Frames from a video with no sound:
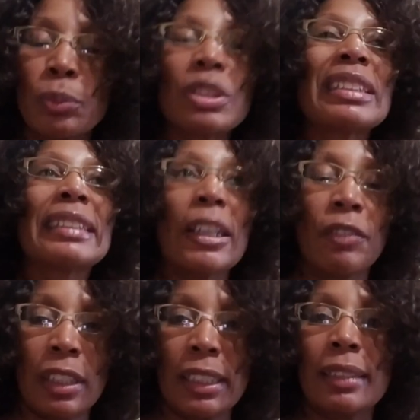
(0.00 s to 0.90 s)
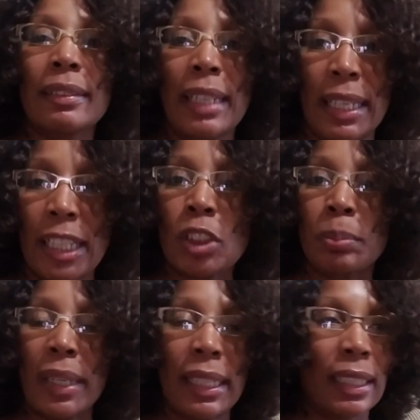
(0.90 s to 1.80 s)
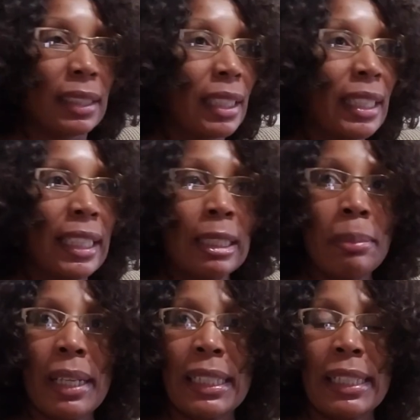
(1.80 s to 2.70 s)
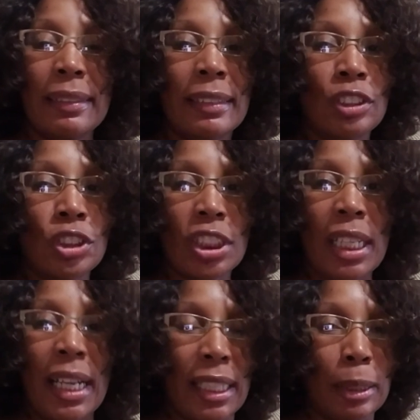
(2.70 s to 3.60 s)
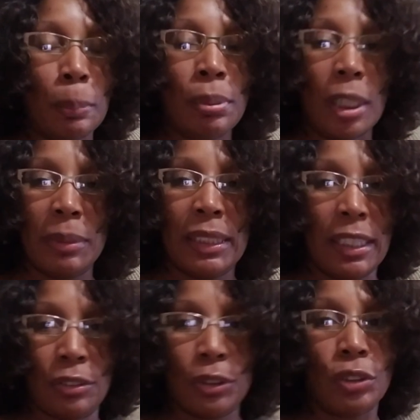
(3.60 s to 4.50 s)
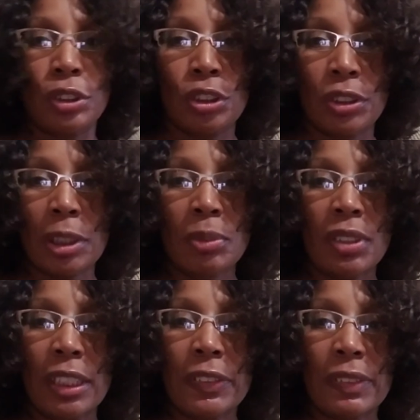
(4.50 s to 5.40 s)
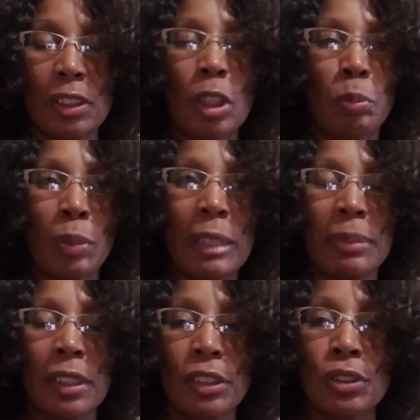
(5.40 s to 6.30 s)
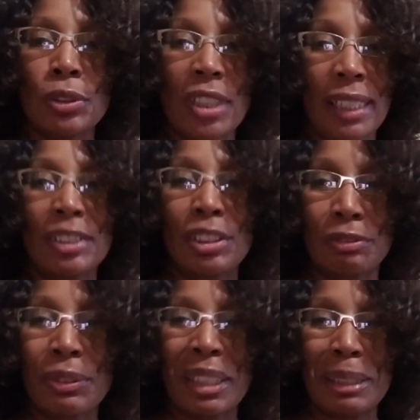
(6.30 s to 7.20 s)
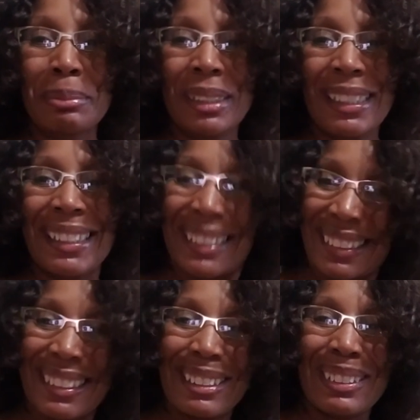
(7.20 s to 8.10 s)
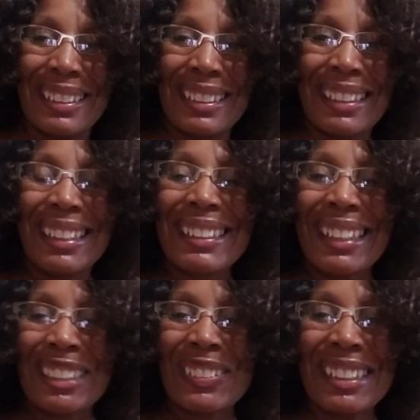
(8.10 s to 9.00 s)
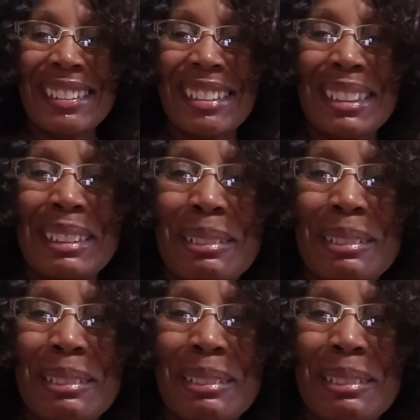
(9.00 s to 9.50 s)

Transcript: Definitely it's that age bracket. Anybody less than junior high, they're probably not going to enjoy themselves. It might be a little too challenging for them. Thanks for listening.